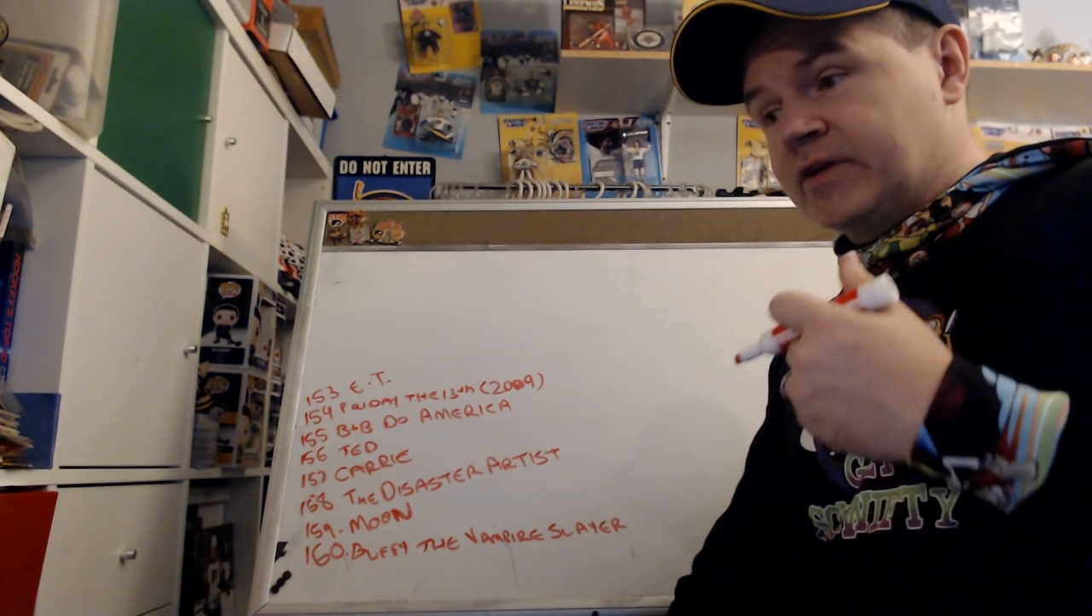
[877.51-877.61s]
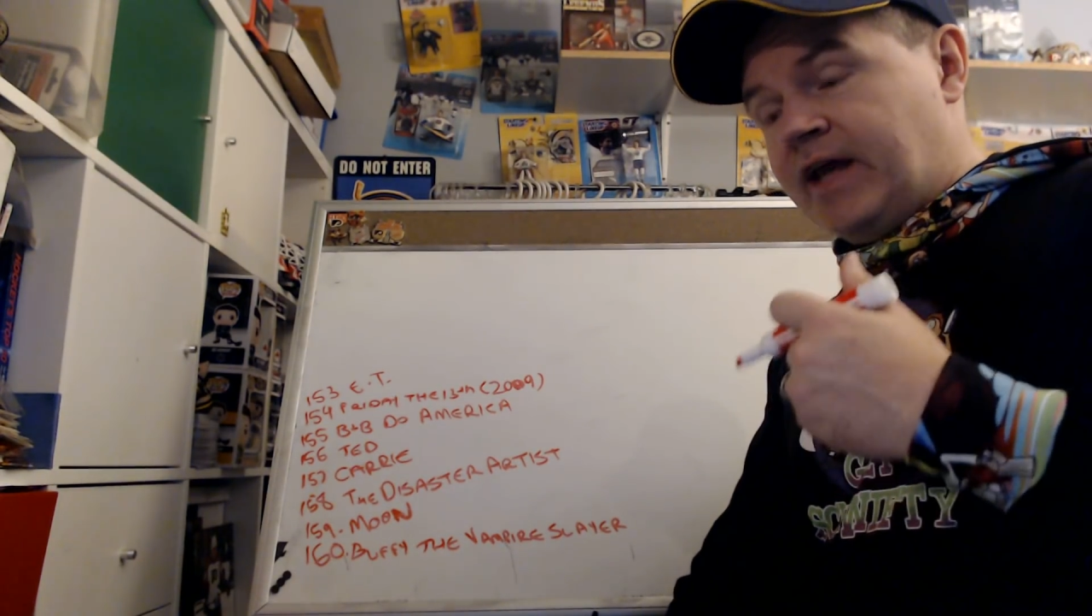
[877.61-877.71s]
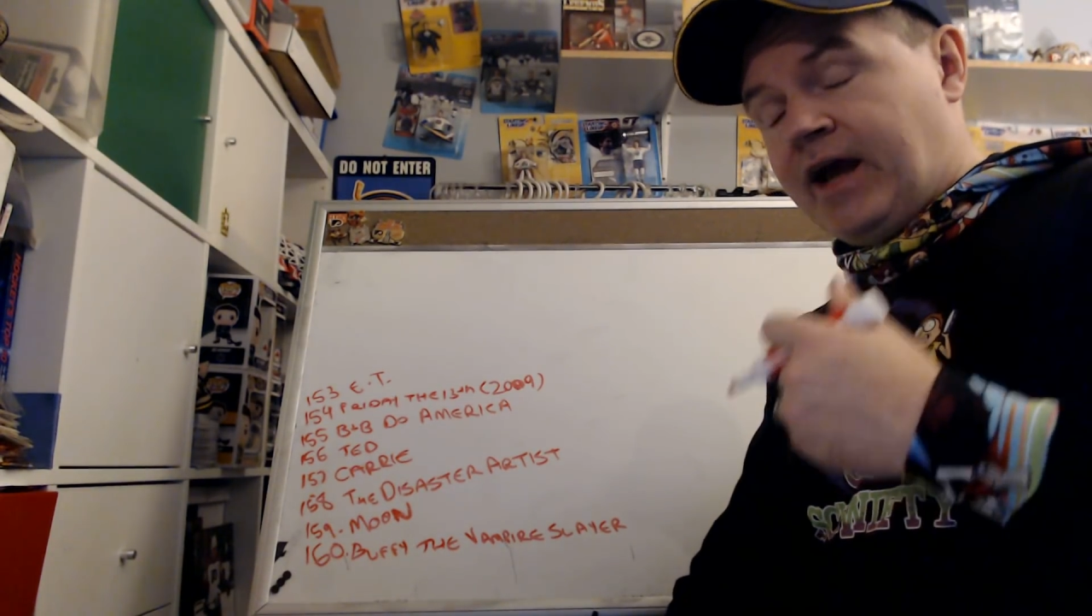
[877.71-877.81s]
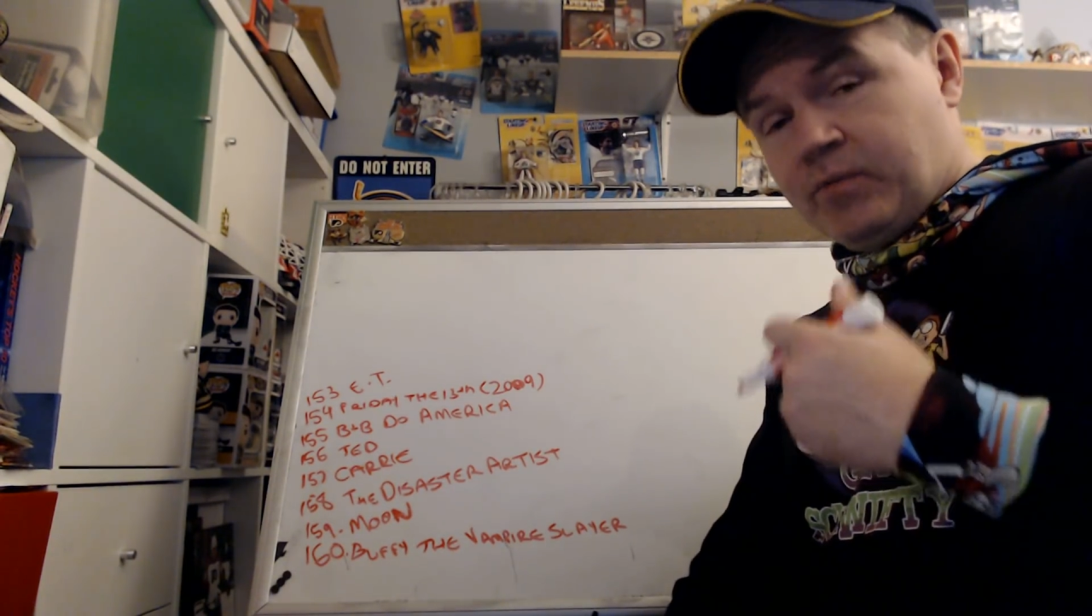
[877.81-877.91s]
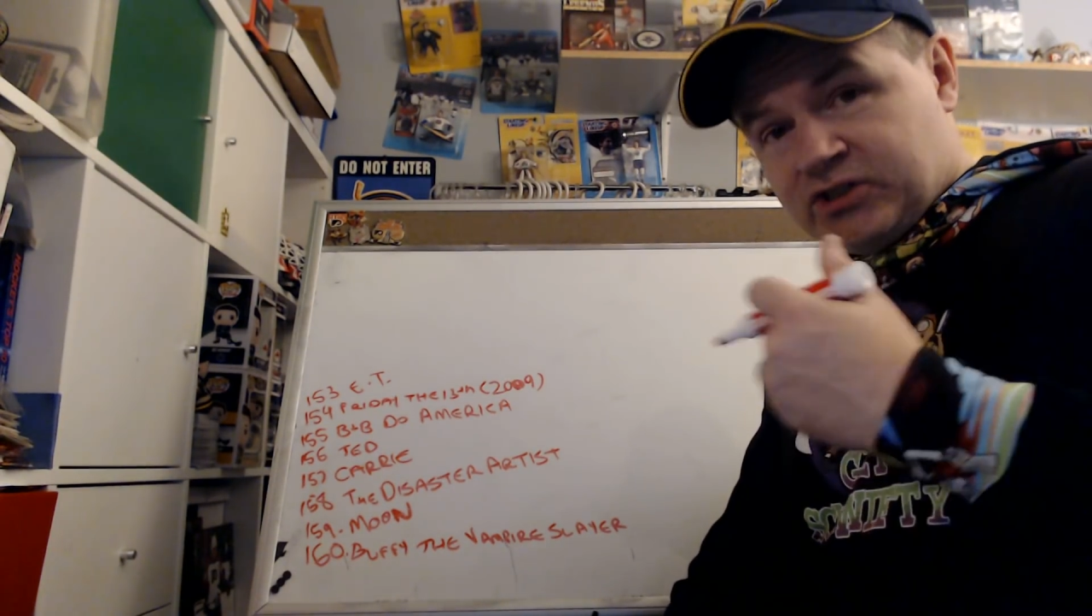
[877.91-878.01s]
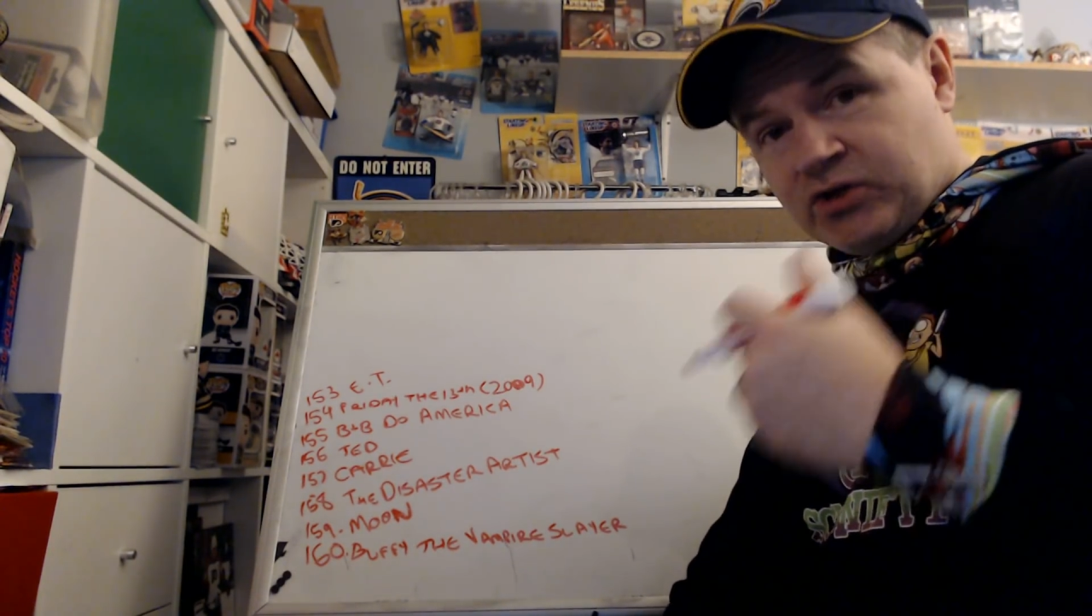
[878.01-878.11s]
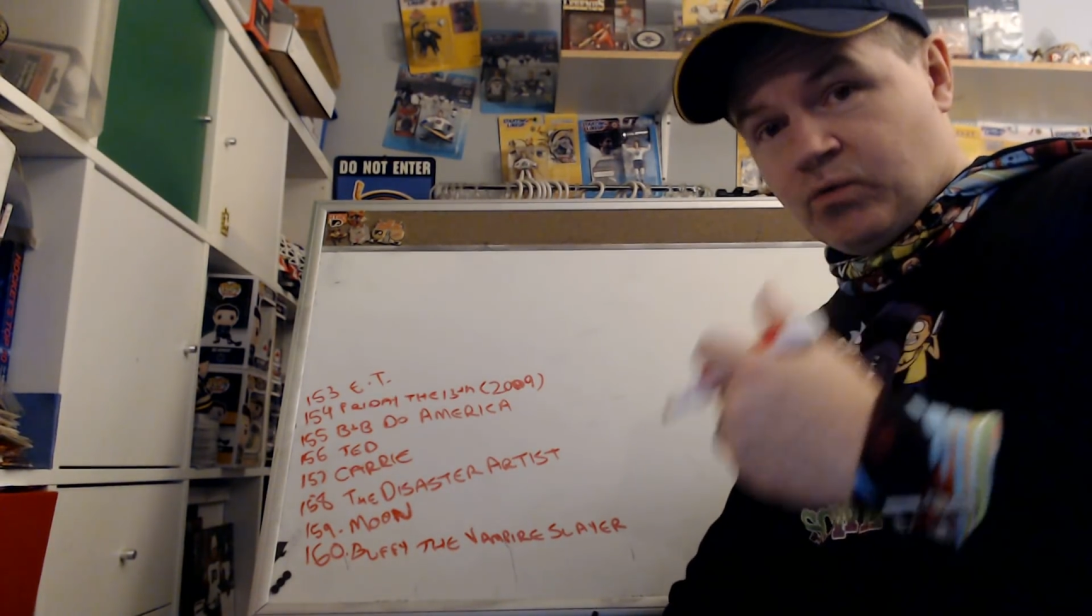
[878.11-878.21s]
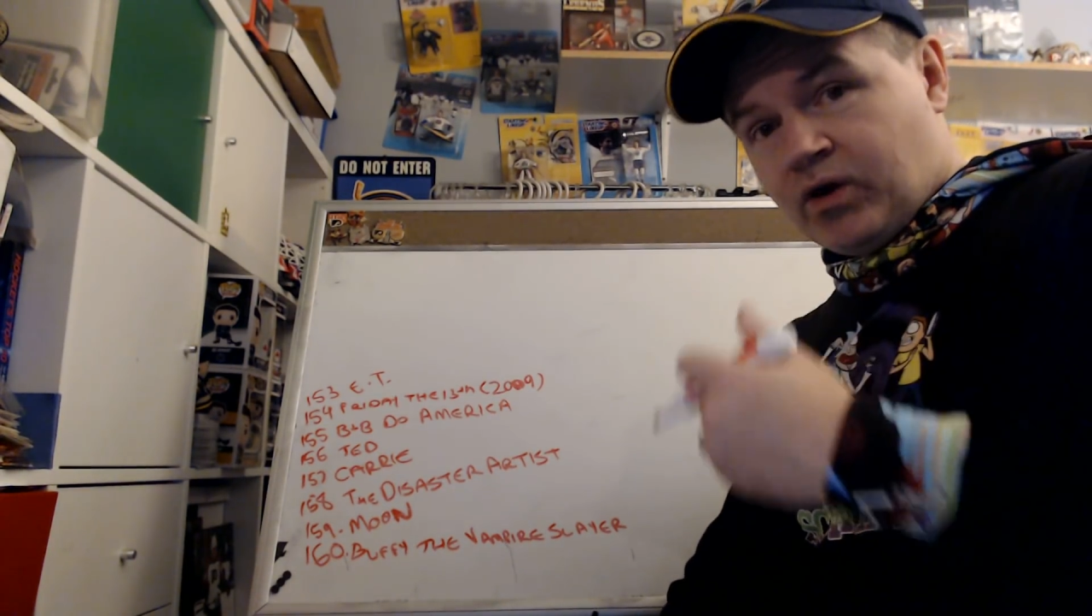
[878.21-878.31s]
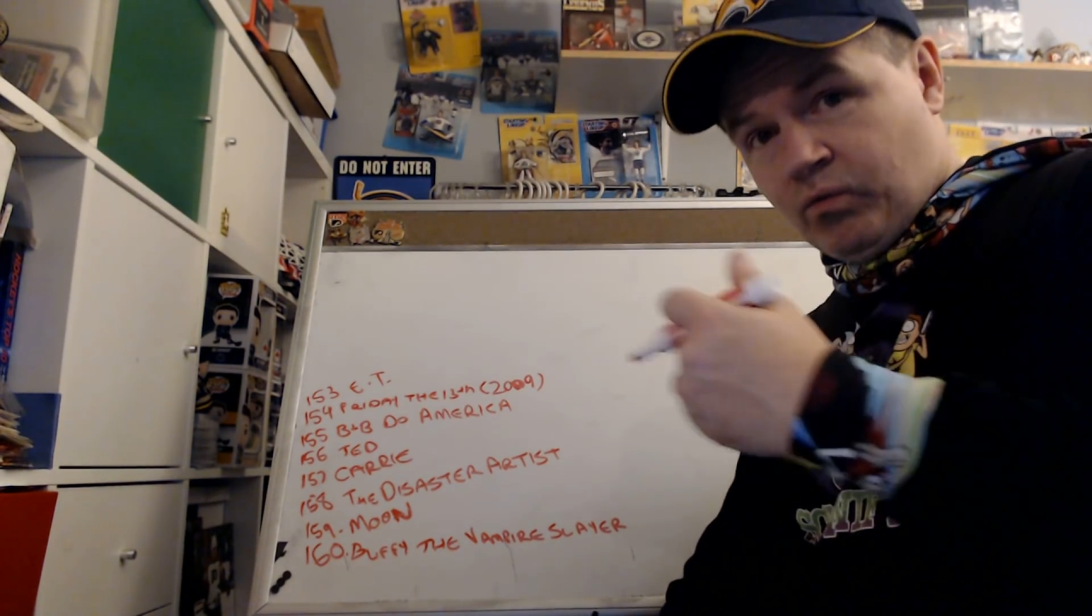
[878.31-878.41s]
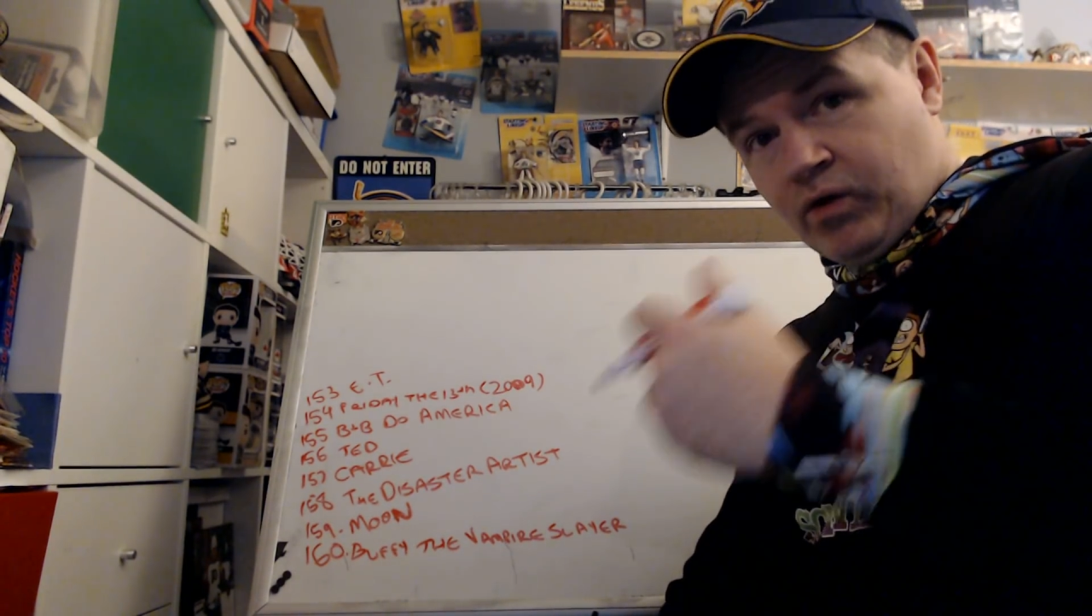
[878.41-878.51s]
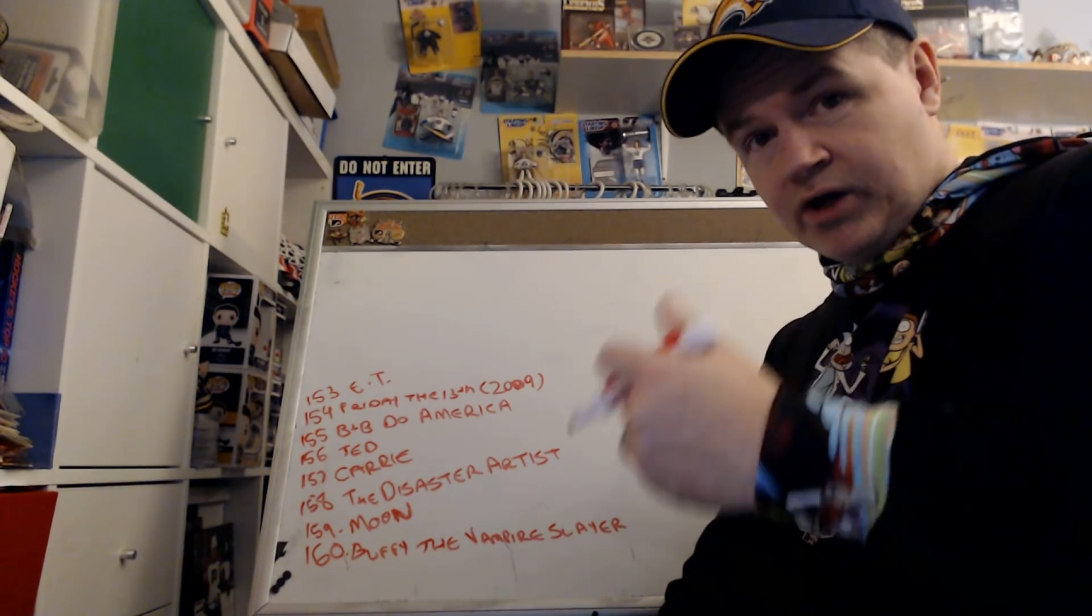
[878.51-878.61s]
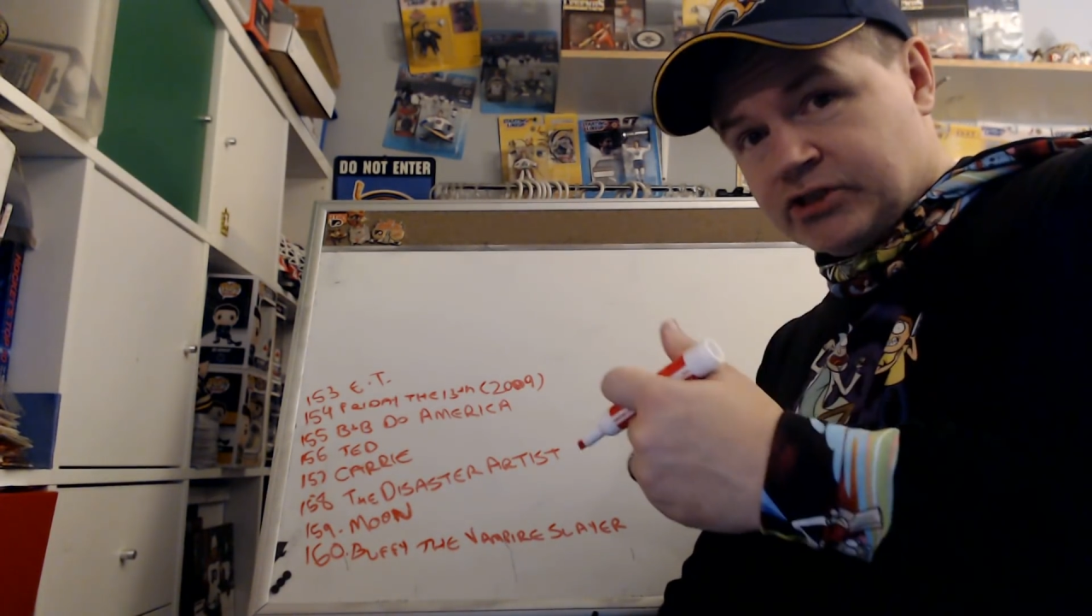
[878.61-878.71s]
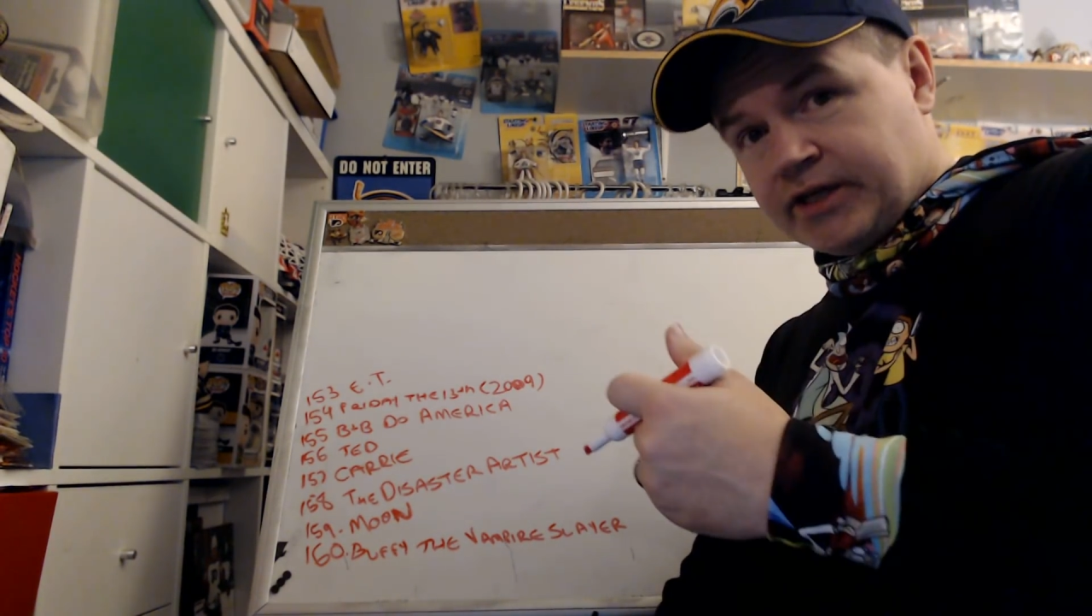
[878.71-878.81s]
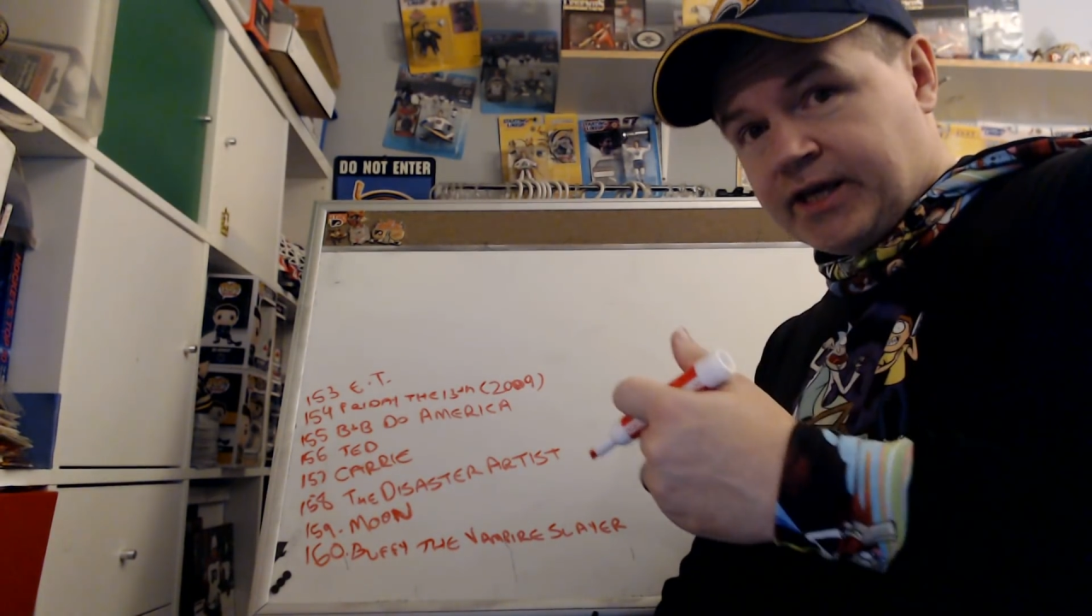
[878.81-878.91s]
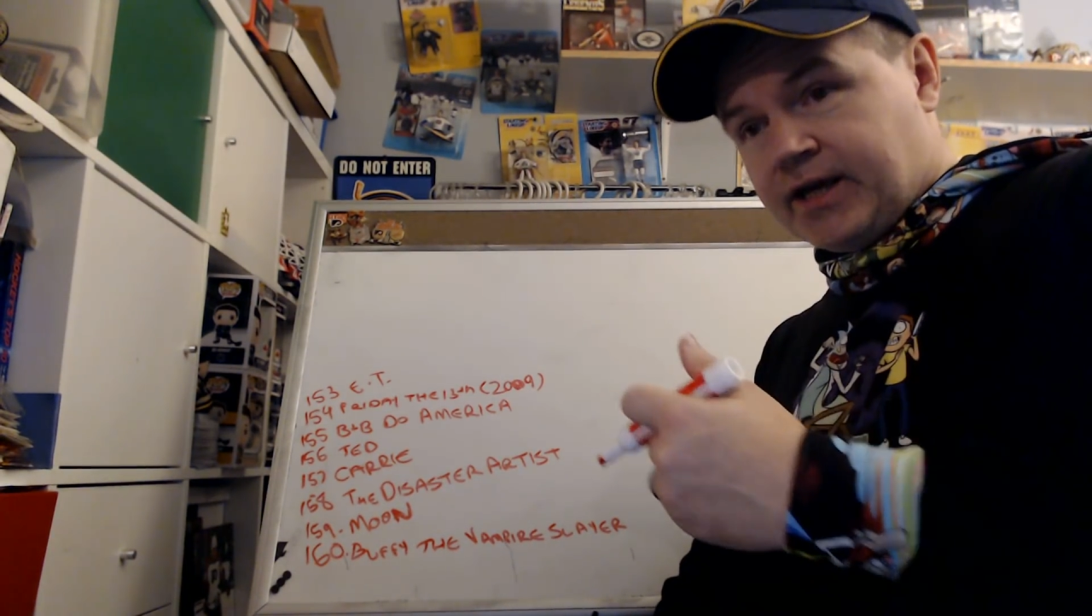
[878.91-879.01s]
how much I want to watch it
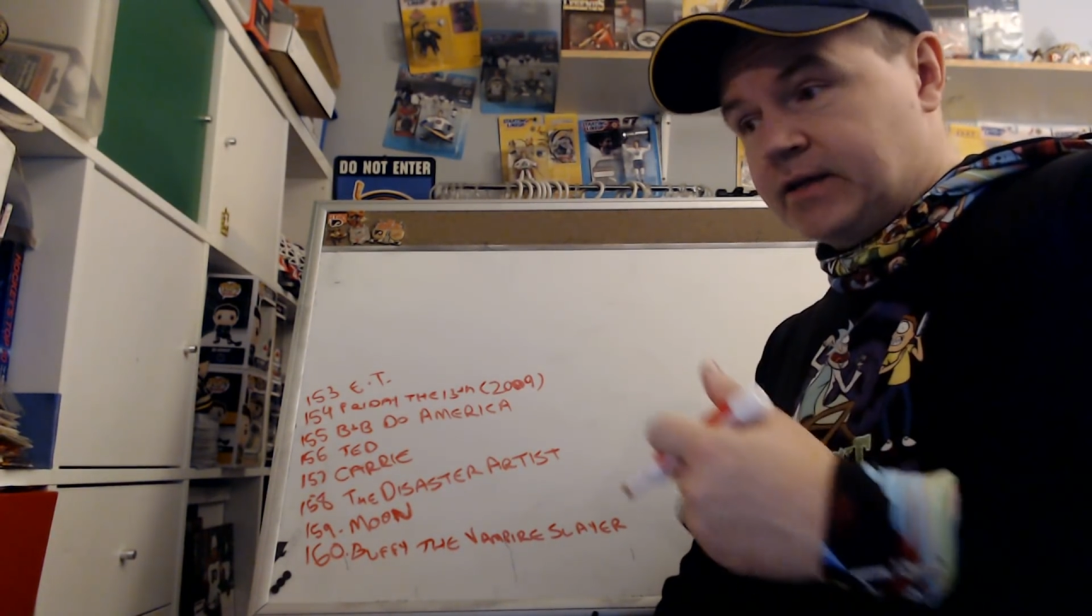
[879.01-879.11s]
again.